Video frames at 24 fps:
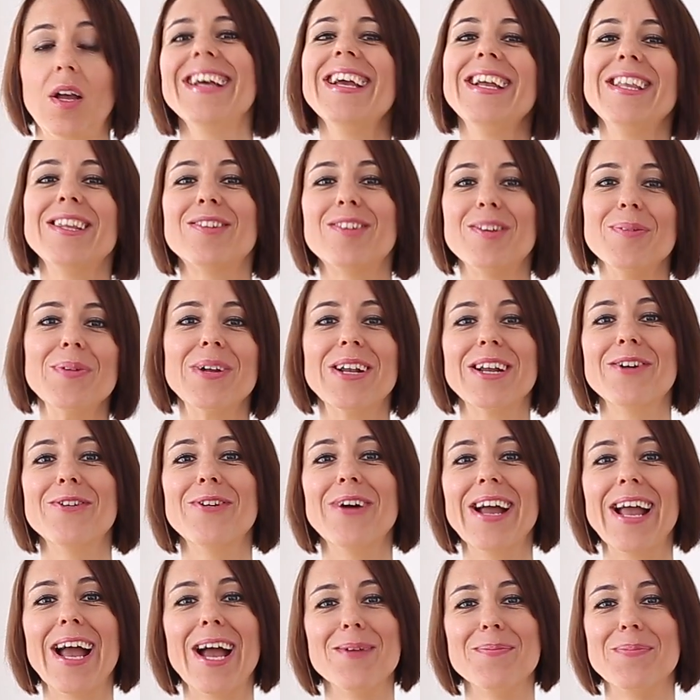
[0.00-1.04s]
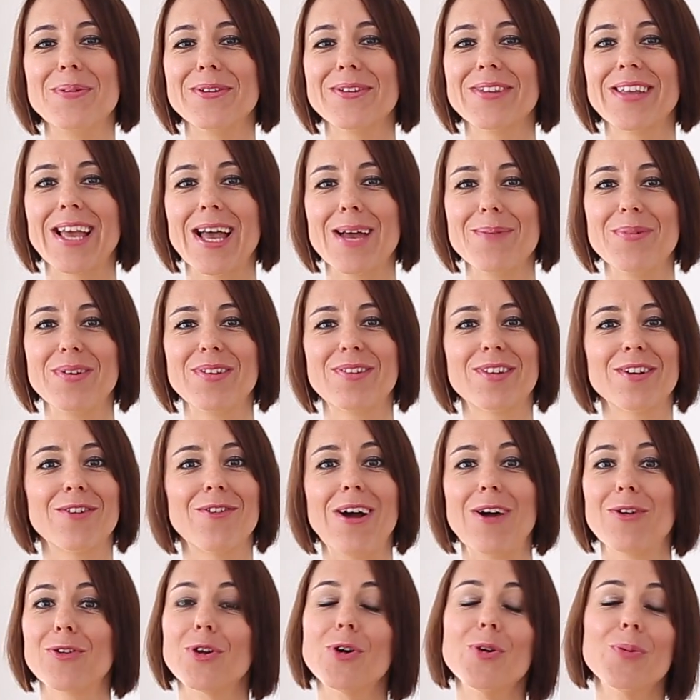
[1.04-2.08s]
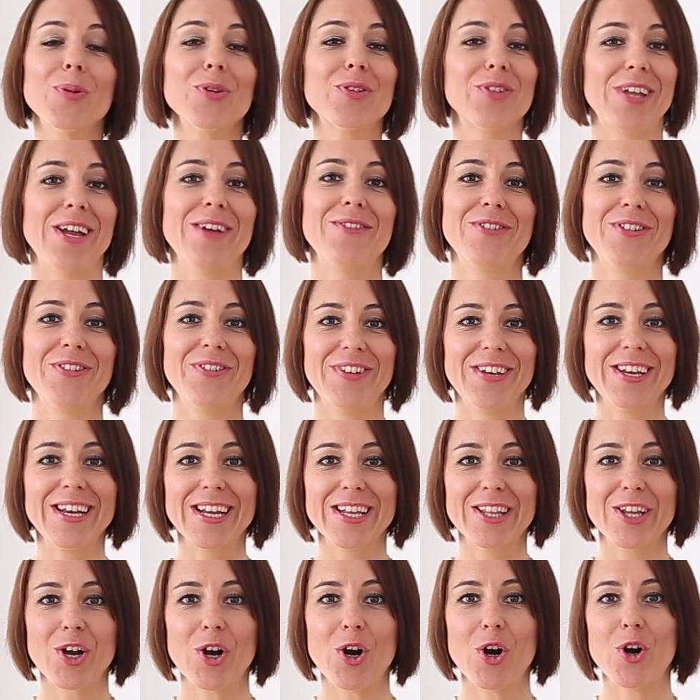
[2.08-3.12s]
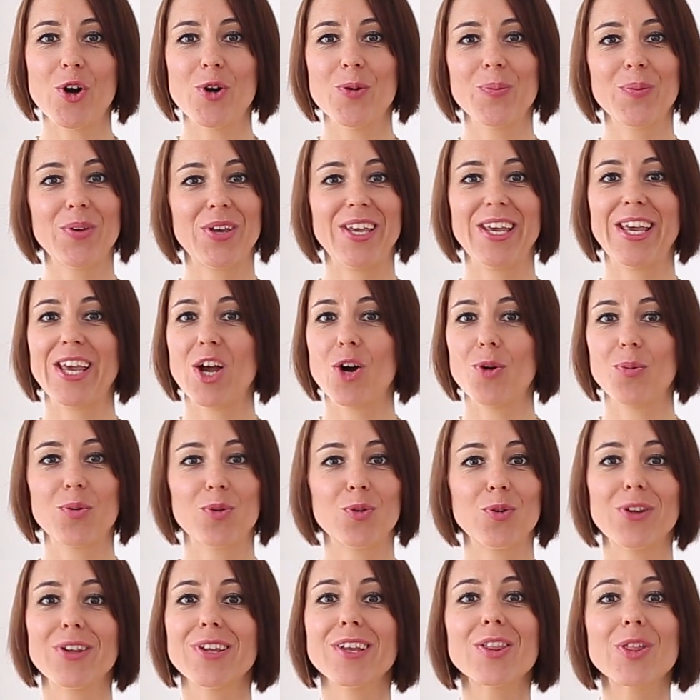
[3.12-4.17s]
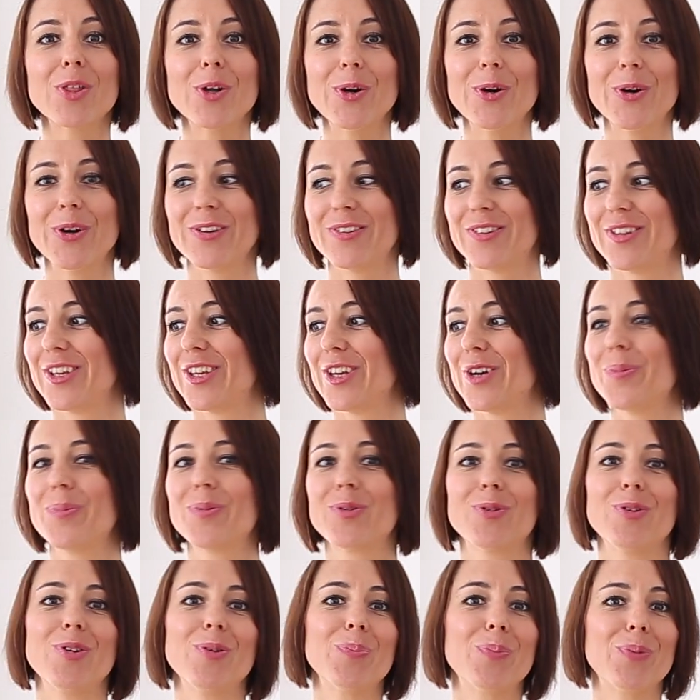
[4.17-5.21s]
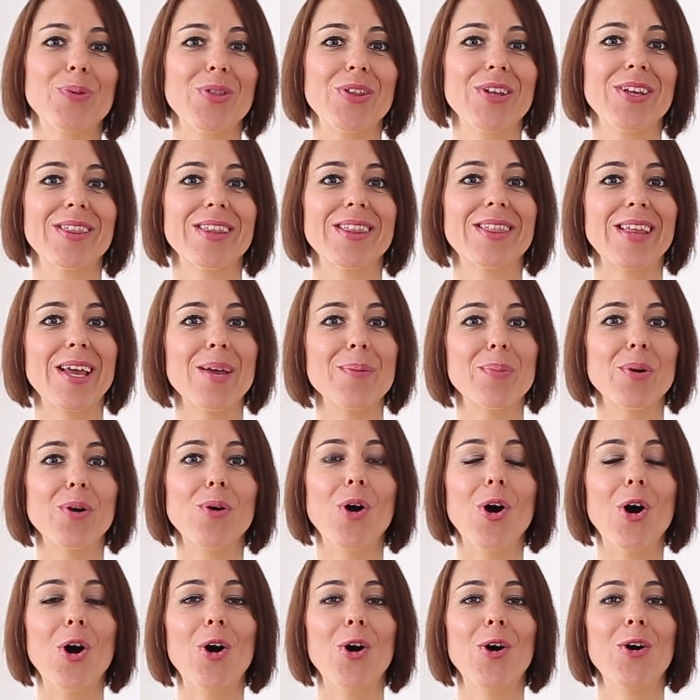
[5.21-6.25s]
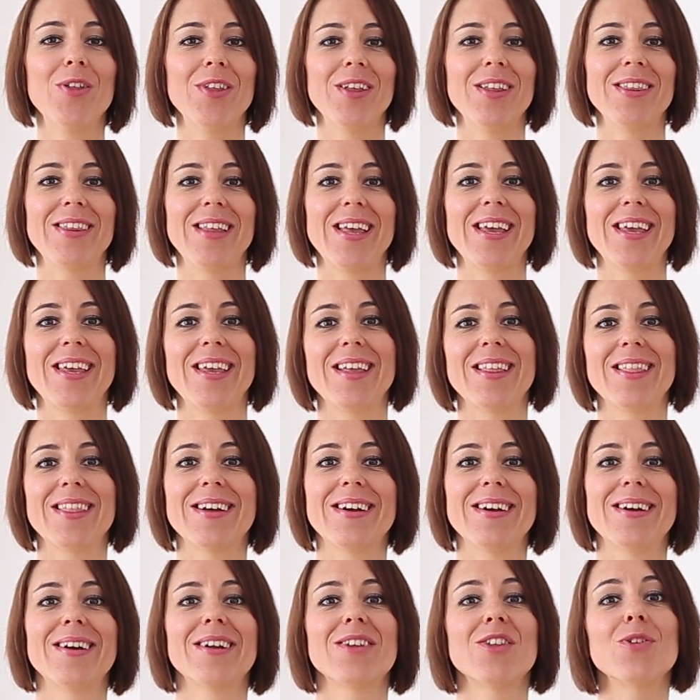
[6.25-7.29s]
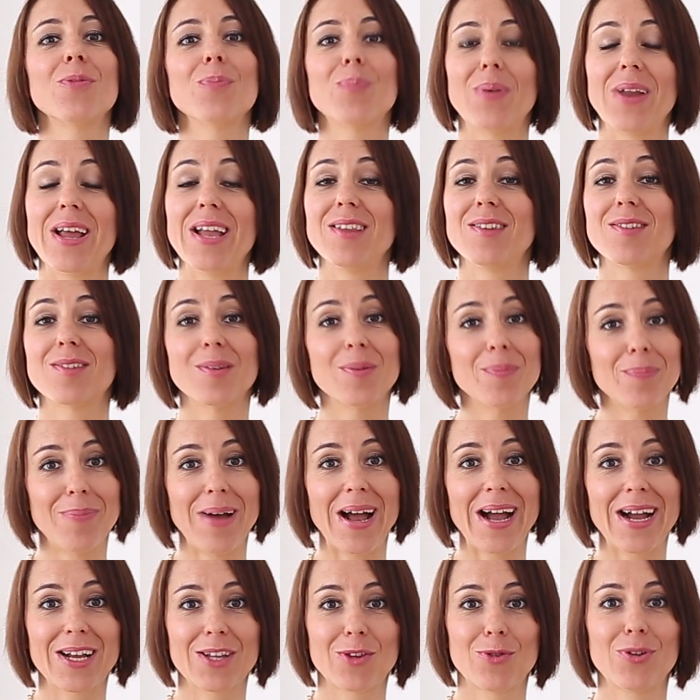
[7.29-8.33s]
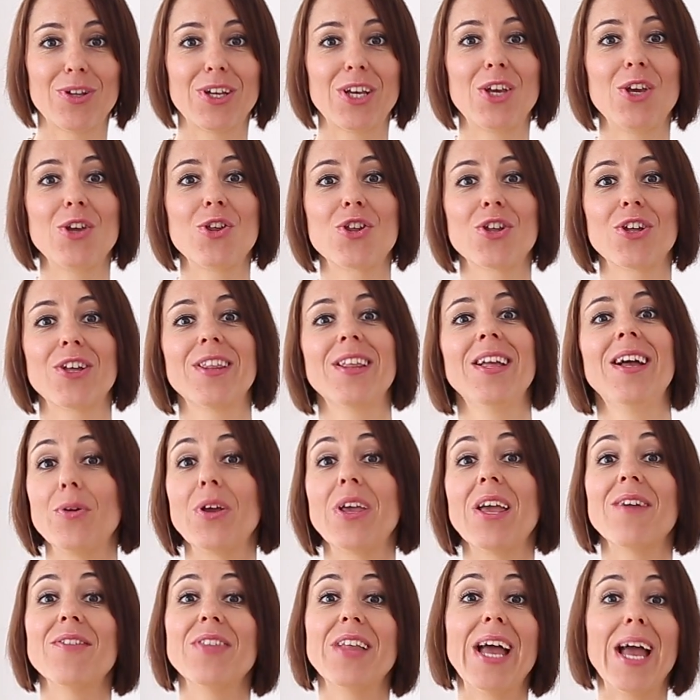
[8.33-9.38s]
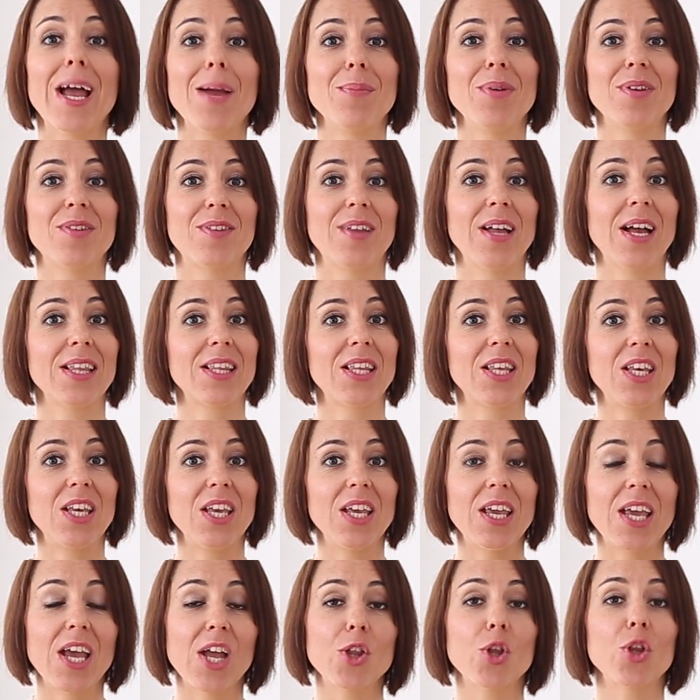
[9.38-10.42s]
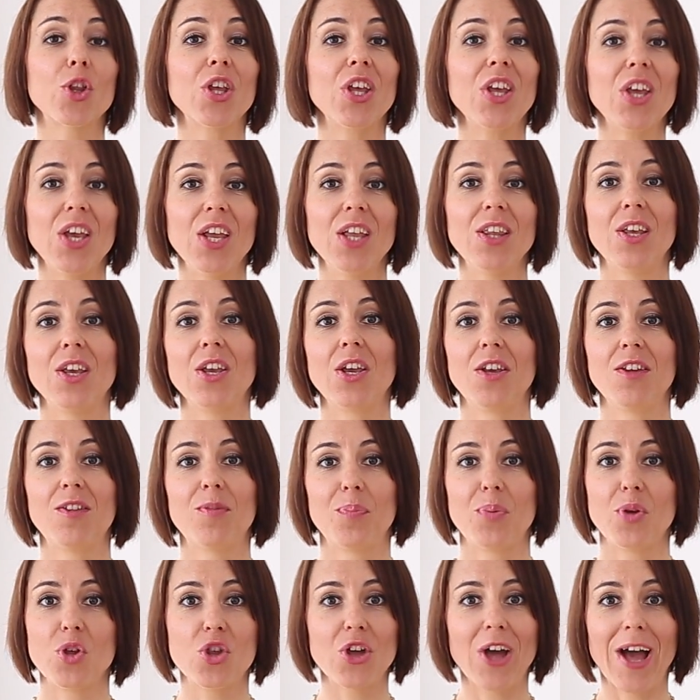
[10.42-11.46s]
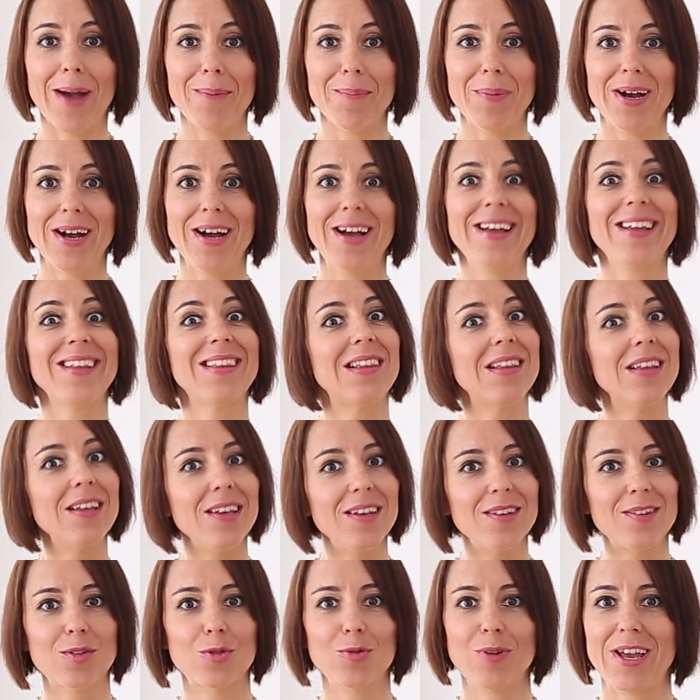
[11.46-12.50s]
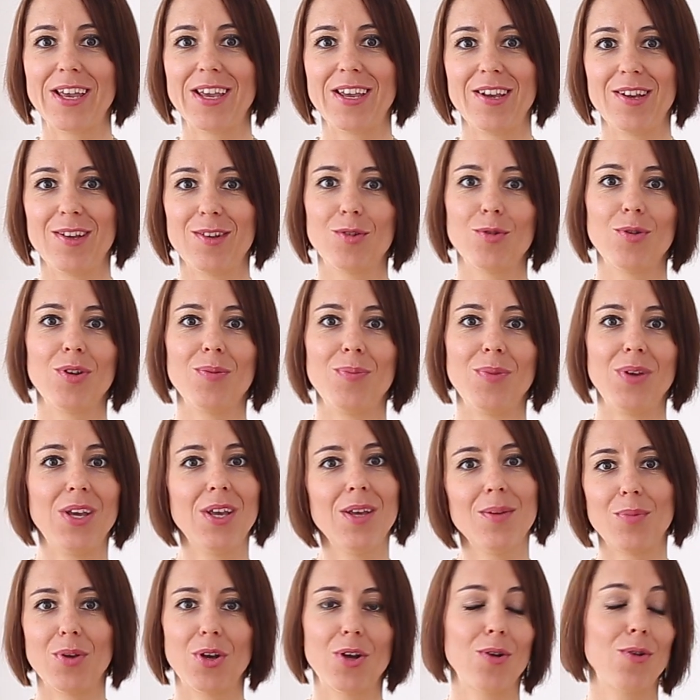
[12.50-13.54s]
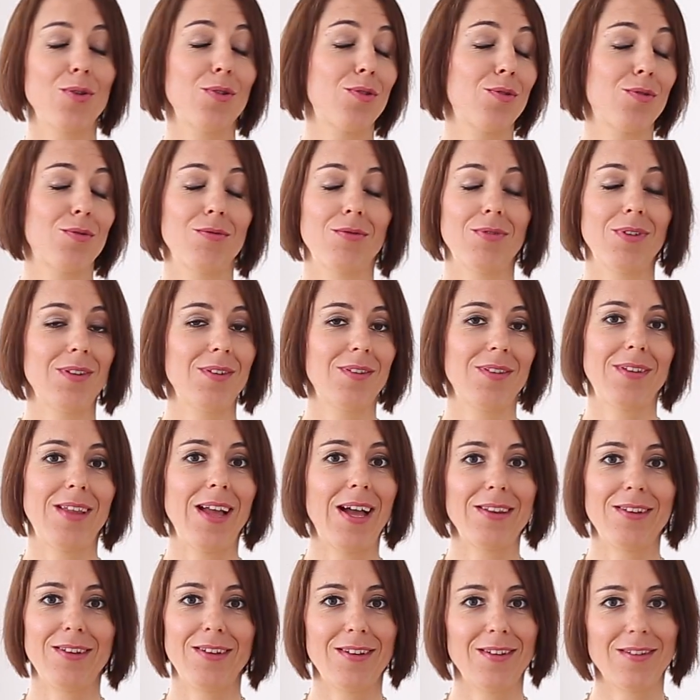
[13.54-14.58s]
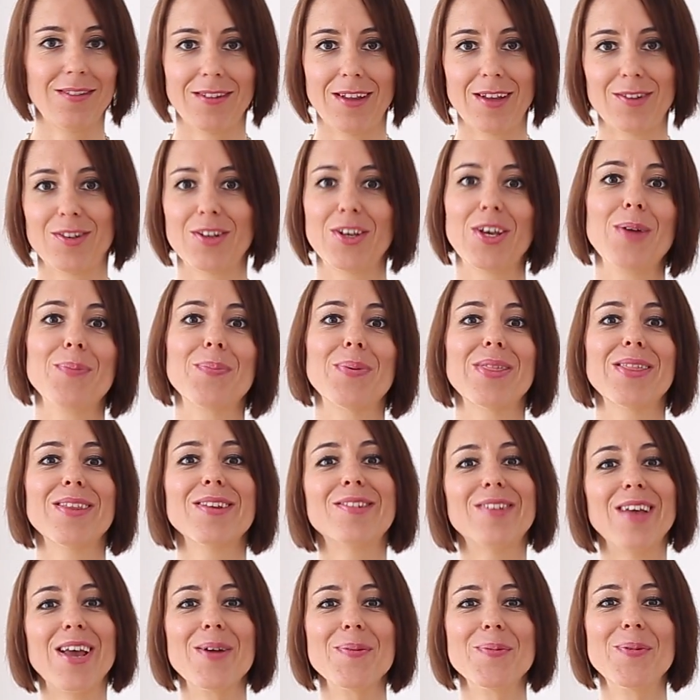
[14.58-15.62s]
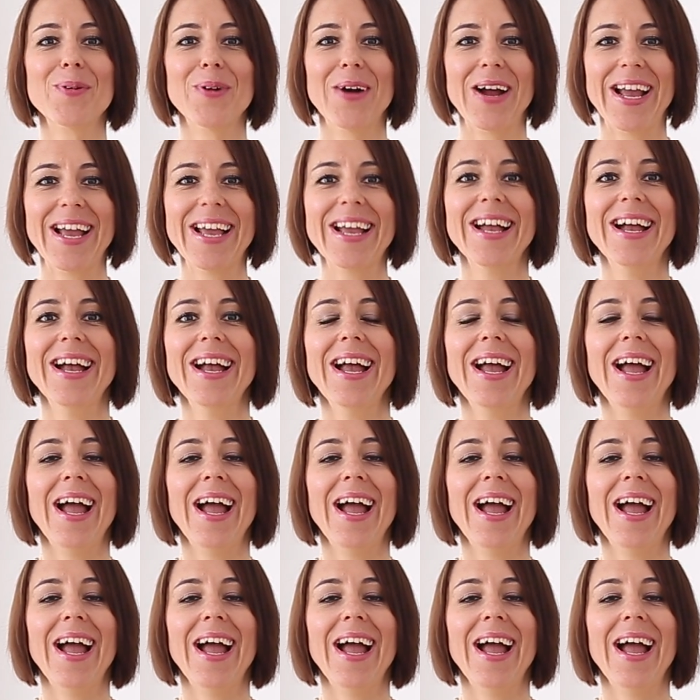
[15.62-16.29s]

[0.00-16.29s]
In a similar way, I build habits around almost everything at home. He helps with the toys, he helps with putting the table on and taking the plates back to the kitchen. We have the habits that he cannot eat in his pajama, at least when he is with me, because with Daddy it doesn't happen the same way.